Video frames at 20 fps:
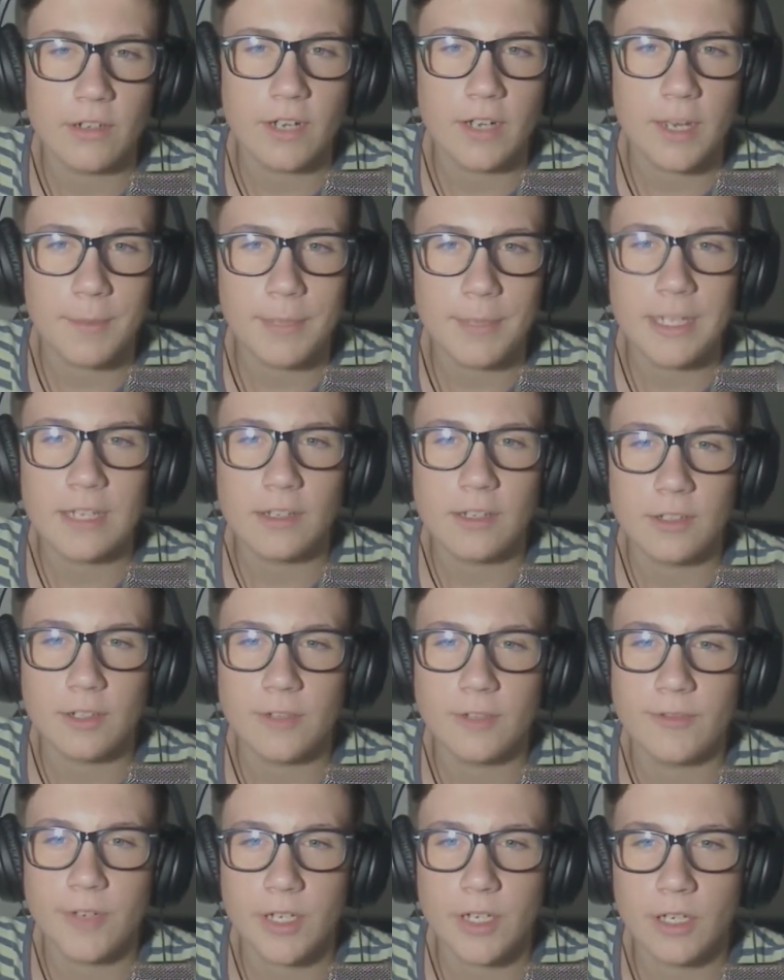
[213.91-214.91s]
I'm making
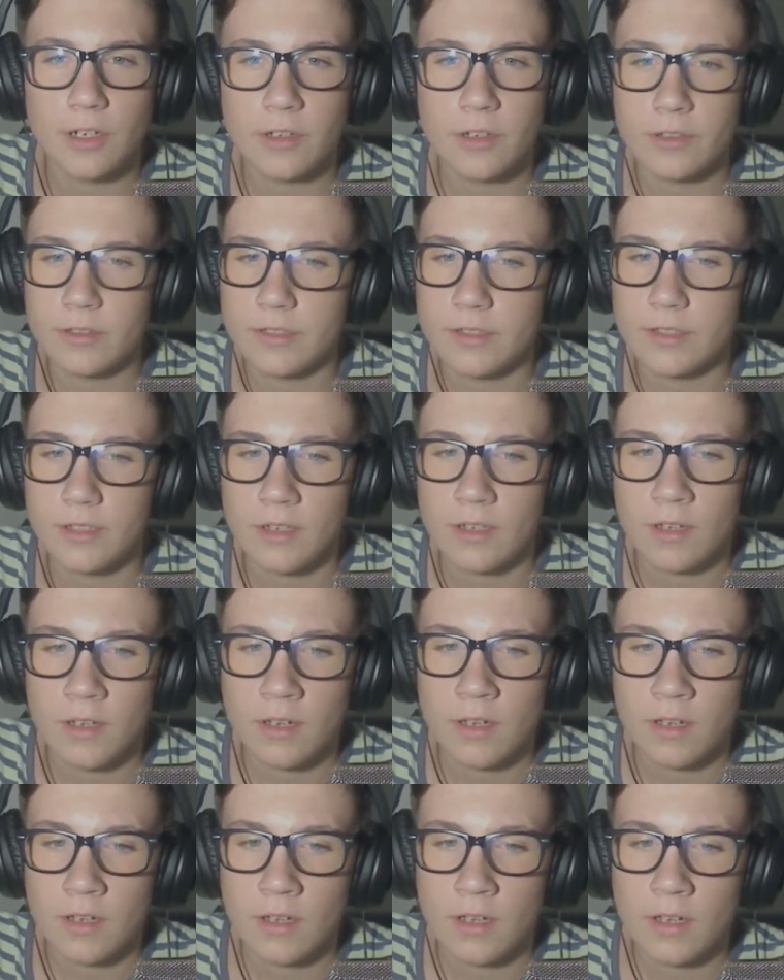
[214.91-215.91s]
good videos,
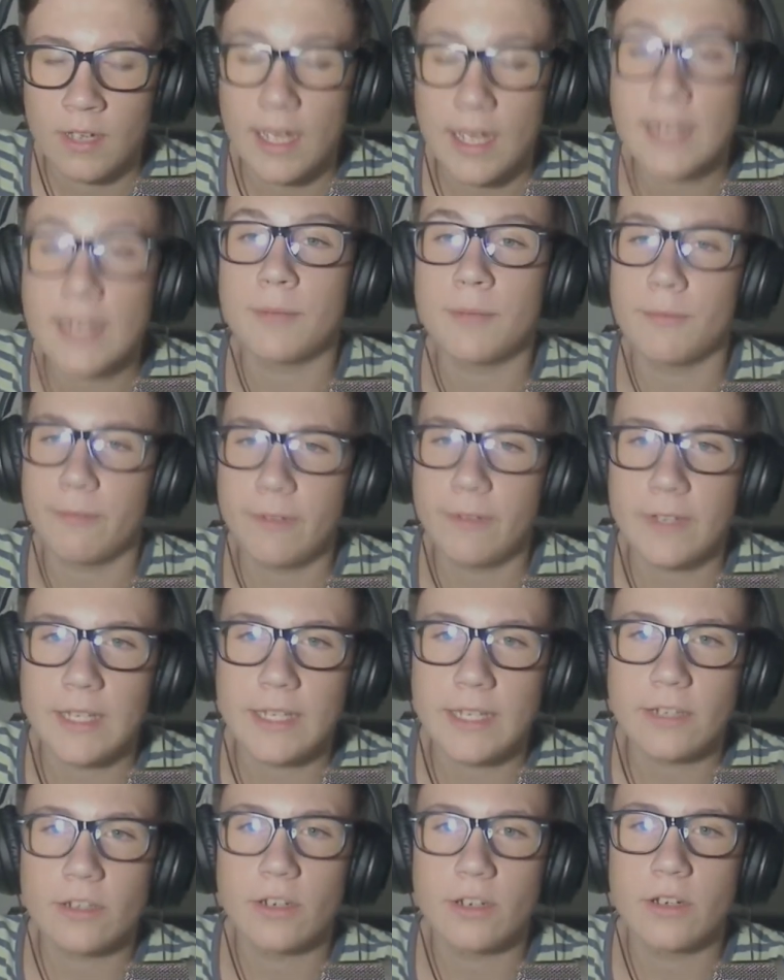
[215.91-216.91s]
and I'm
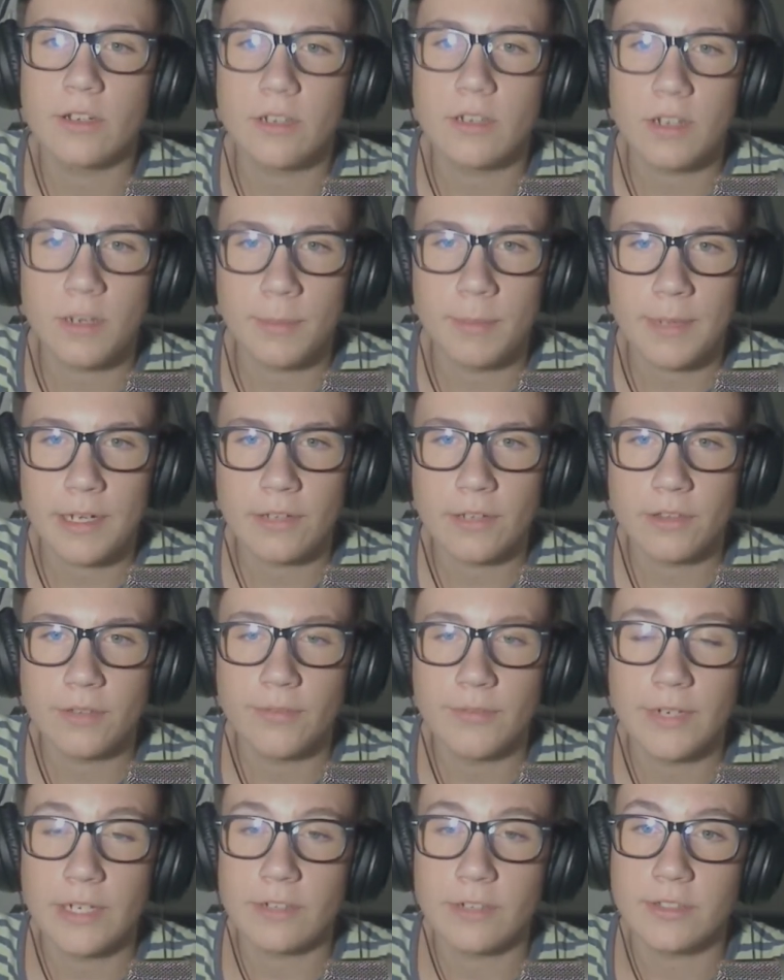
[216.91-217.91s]
feeling good about the
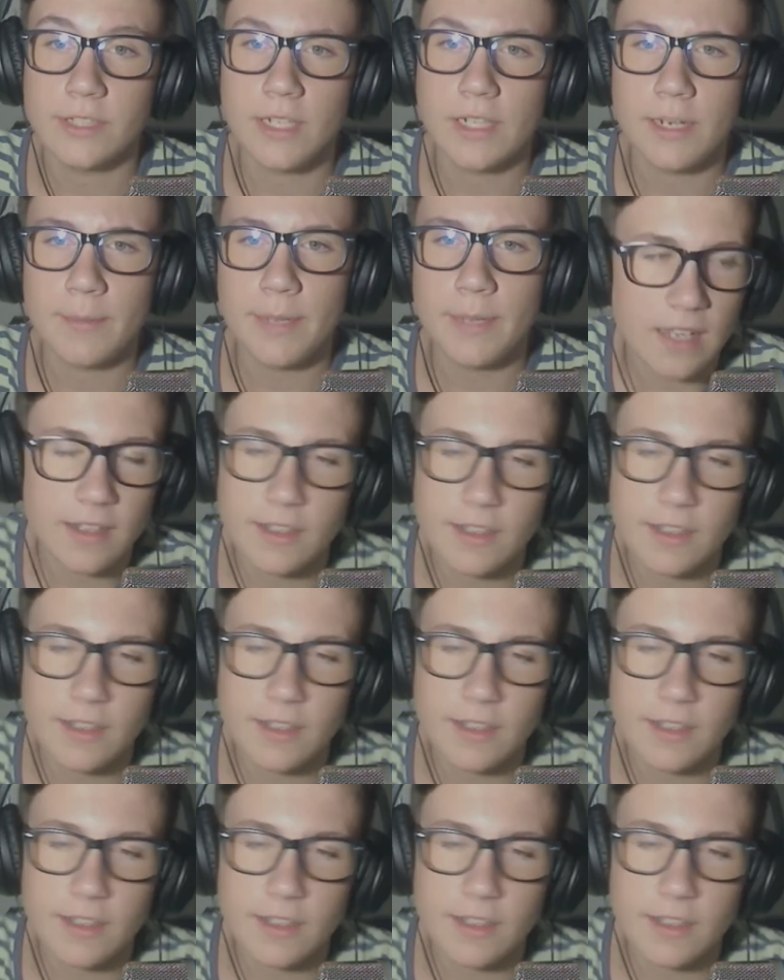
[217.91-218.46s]
videos that I make.